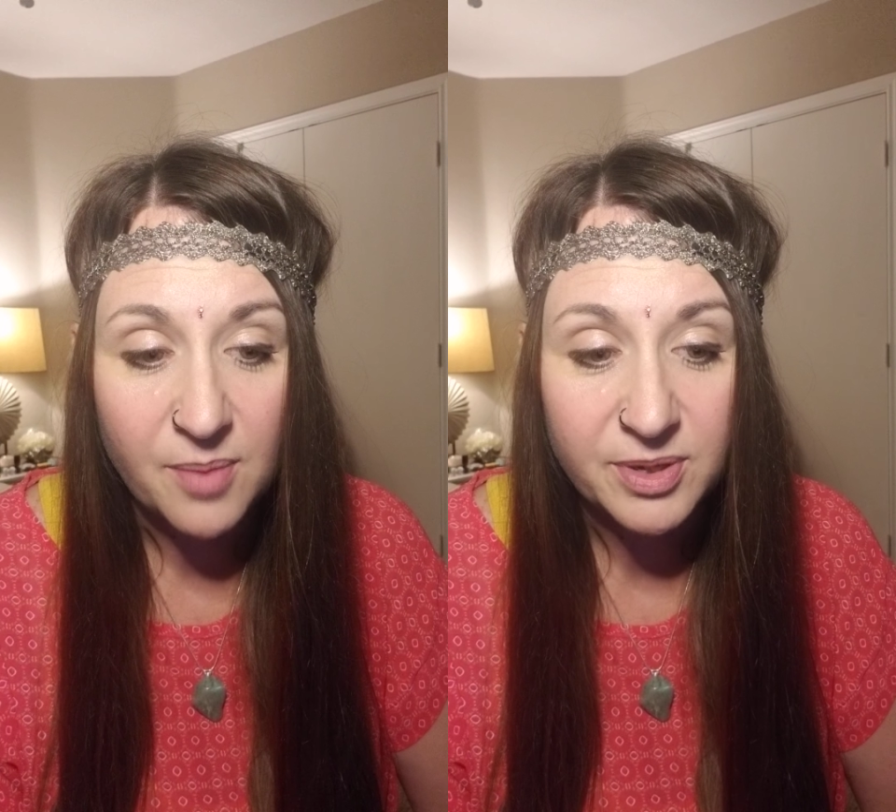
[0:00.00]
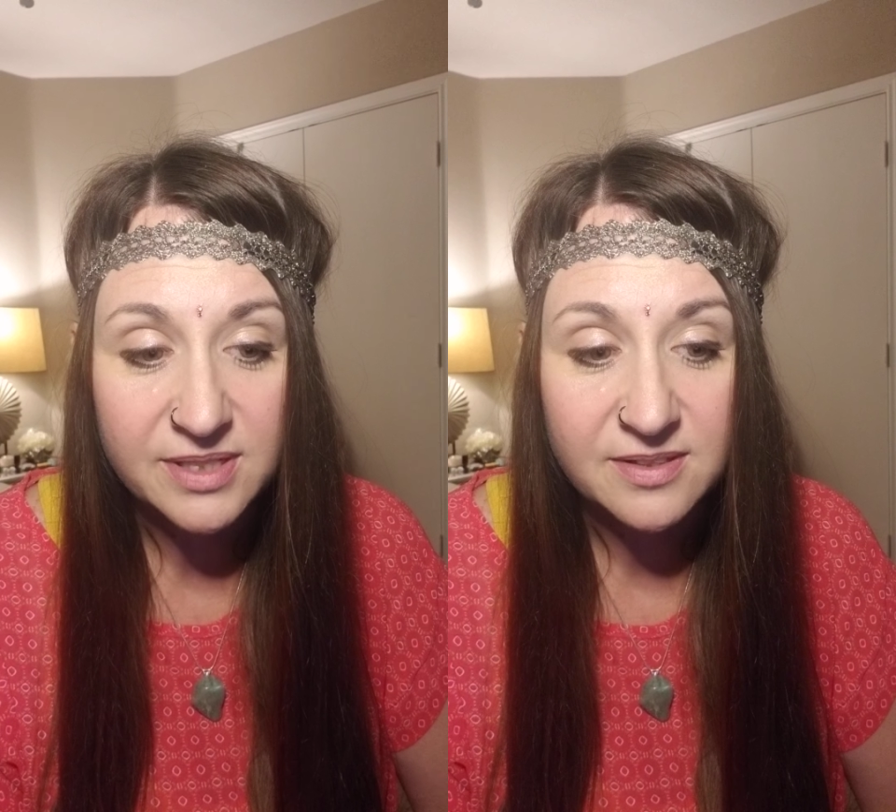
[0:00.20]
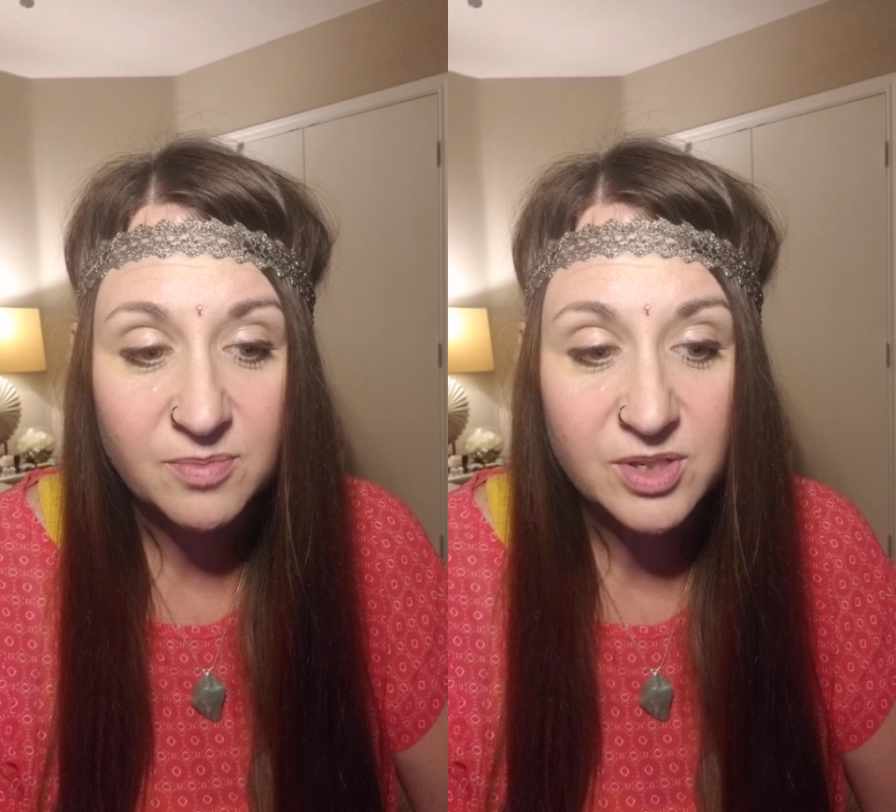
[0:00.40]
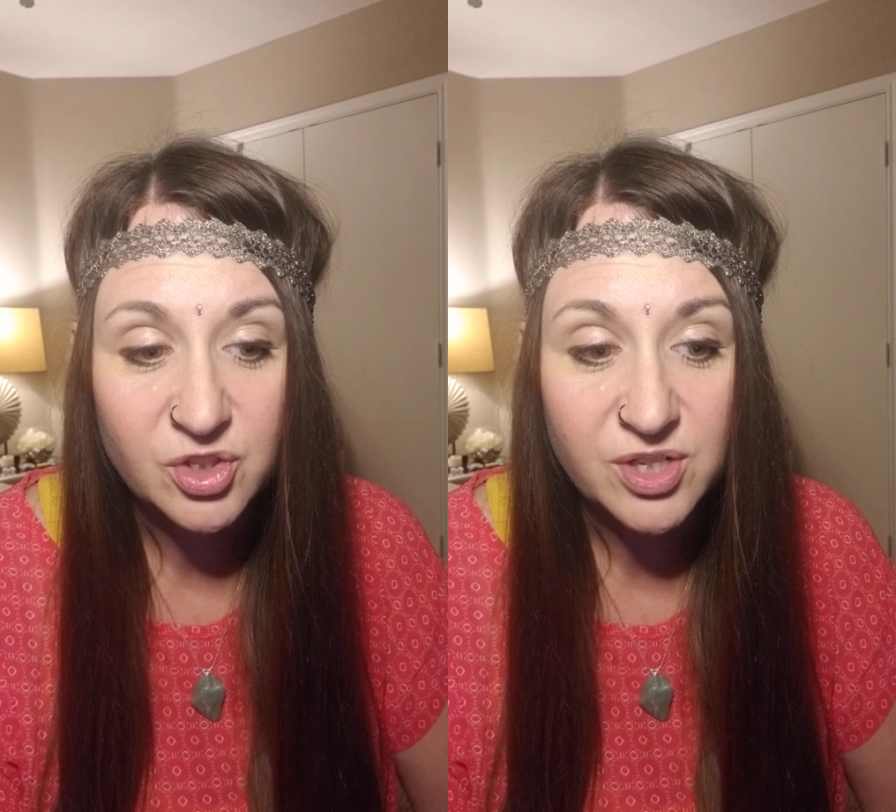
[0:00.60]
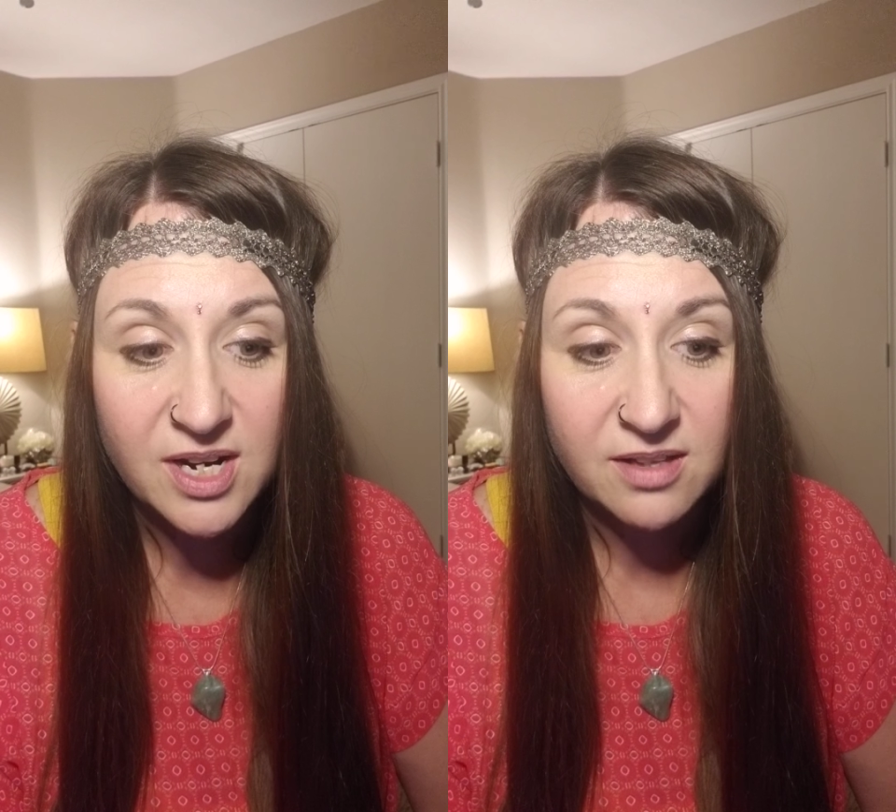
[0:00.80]
because they've been
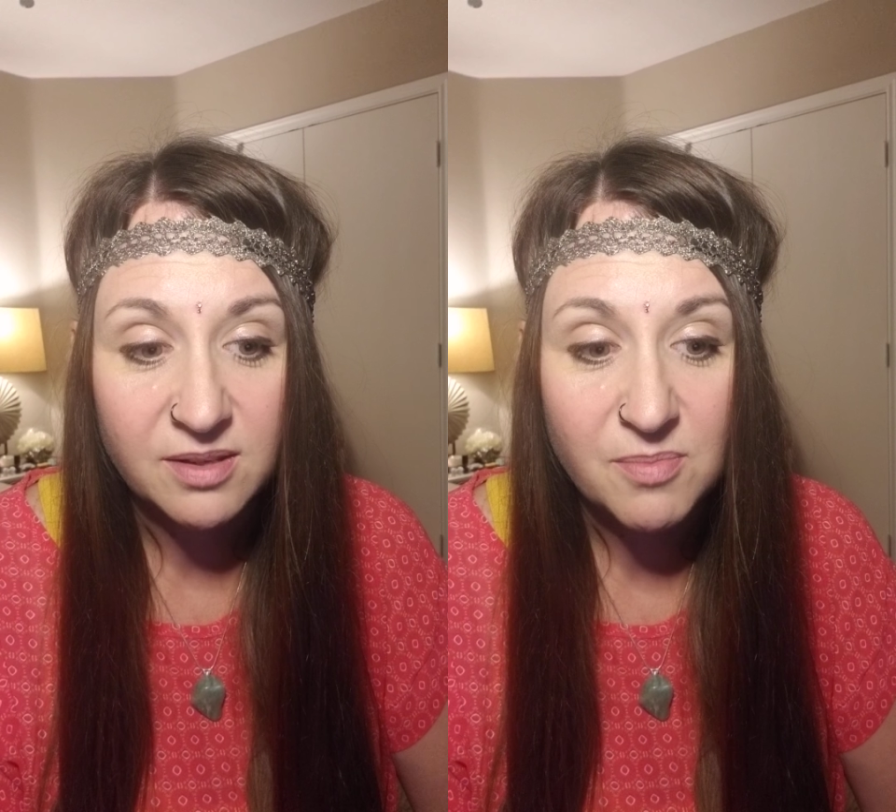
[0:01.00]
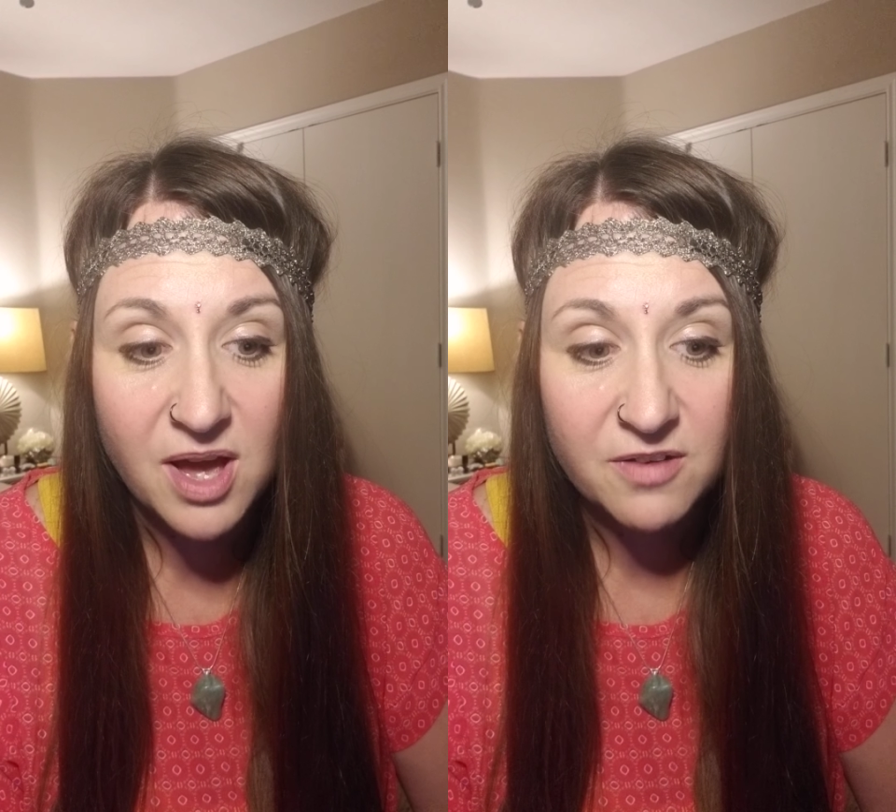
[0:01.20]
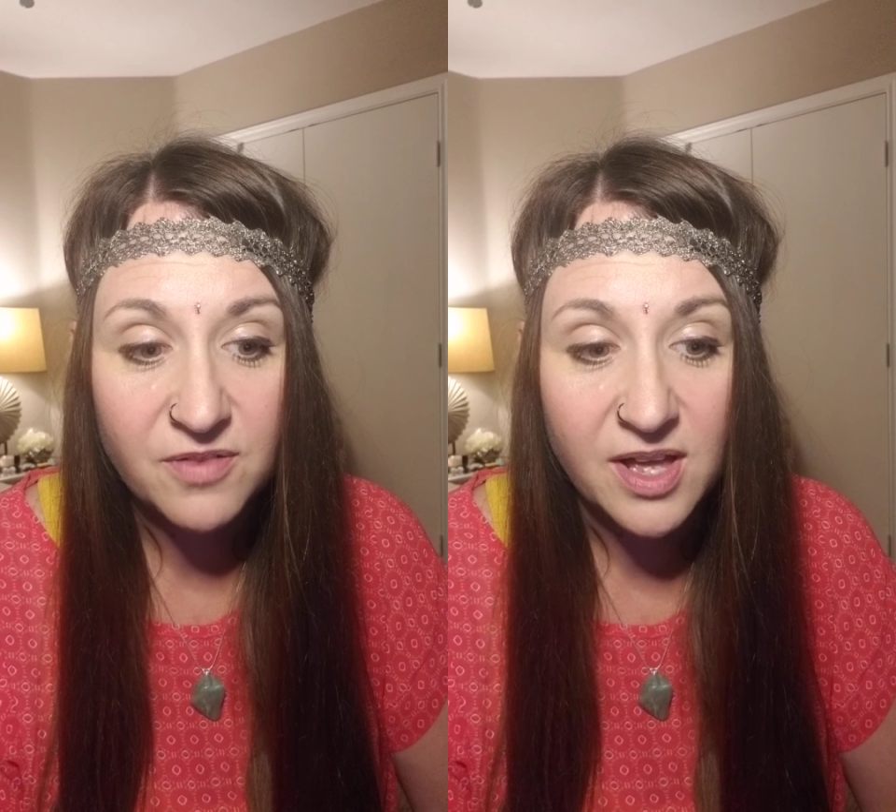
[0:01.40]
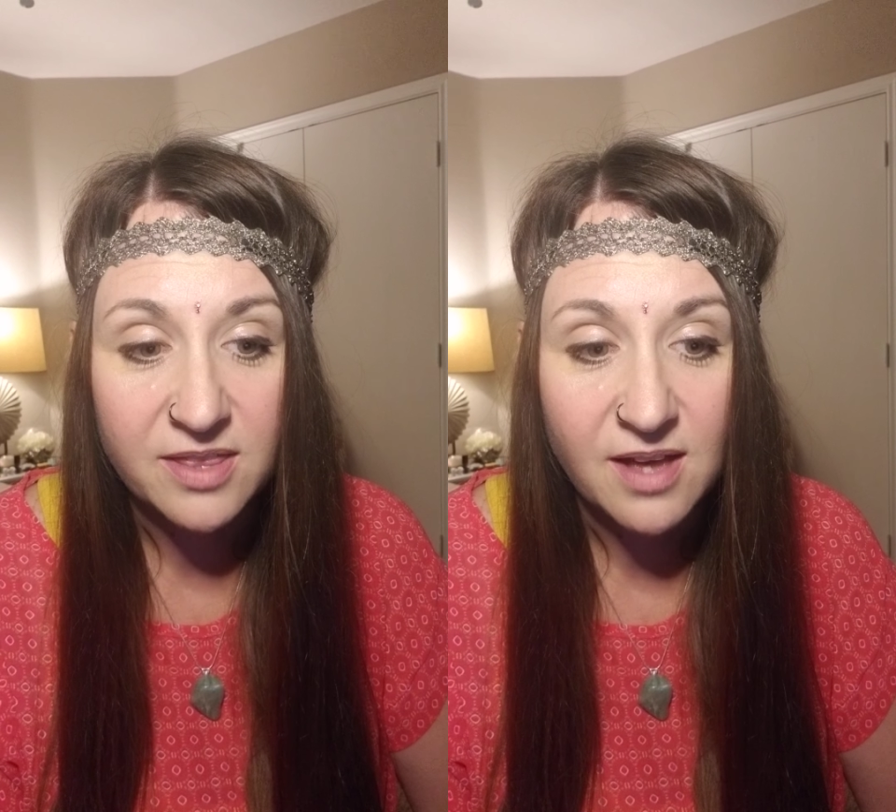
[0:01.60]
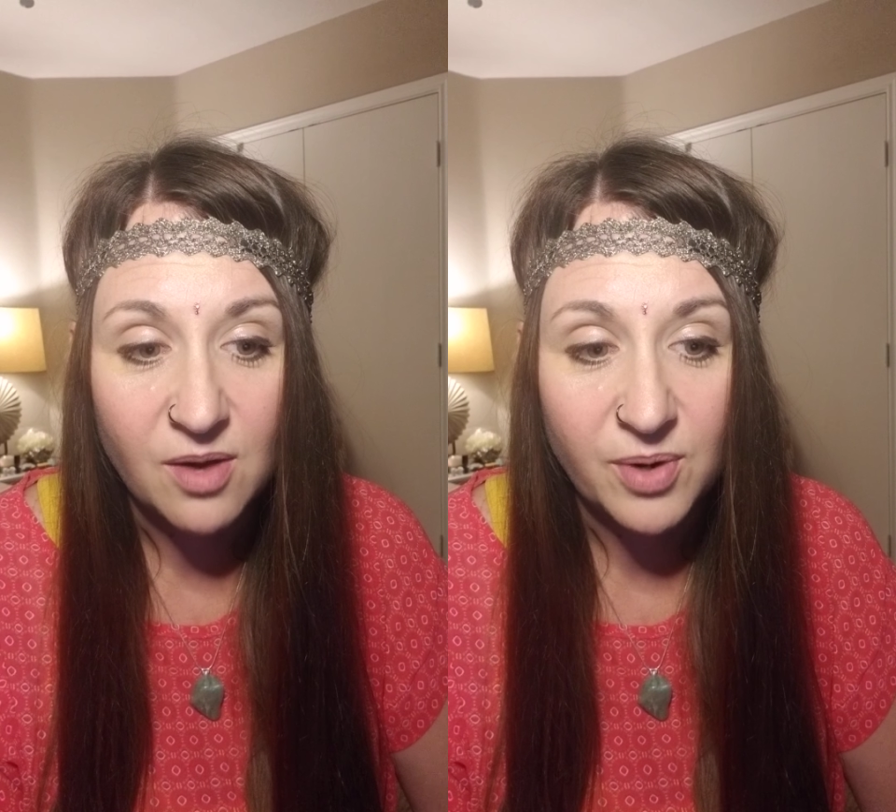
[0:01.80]
genetically modified
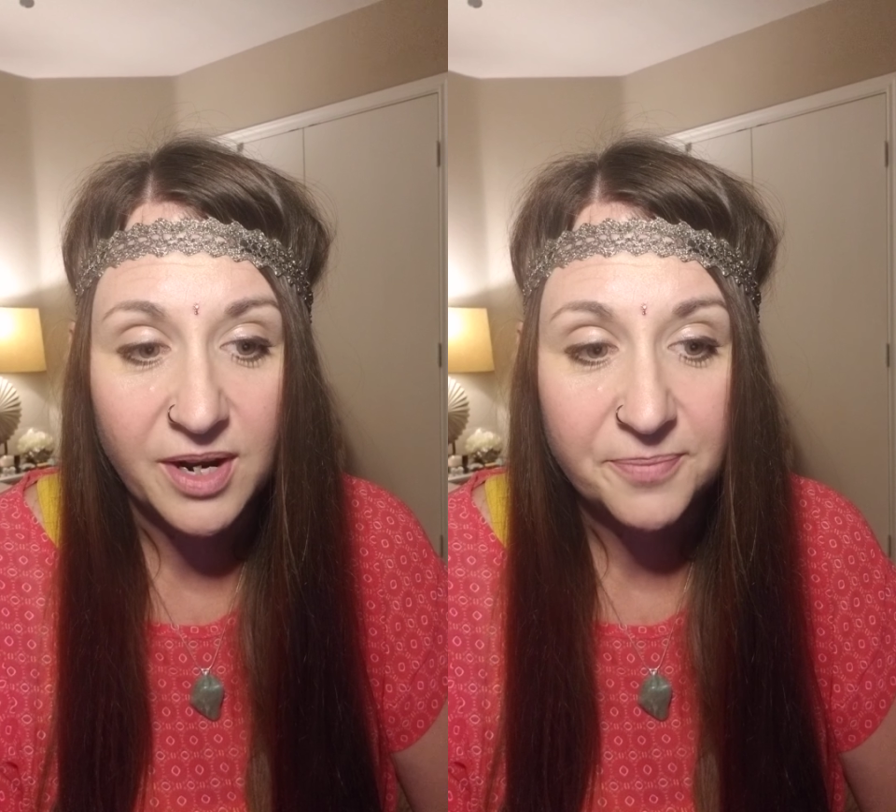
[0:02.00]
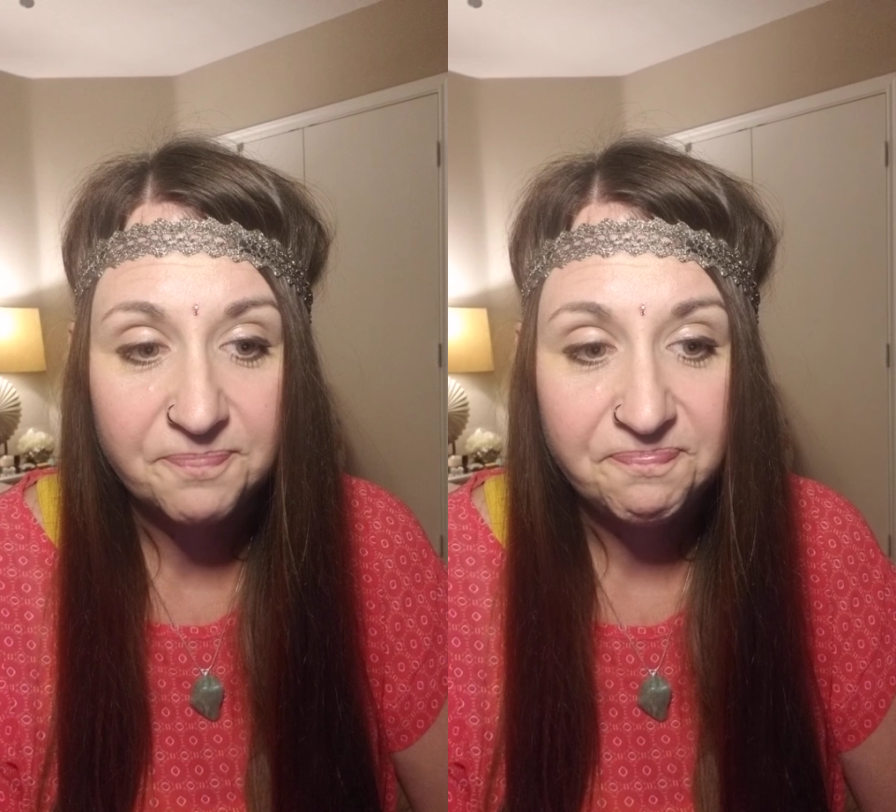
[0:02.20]
that way.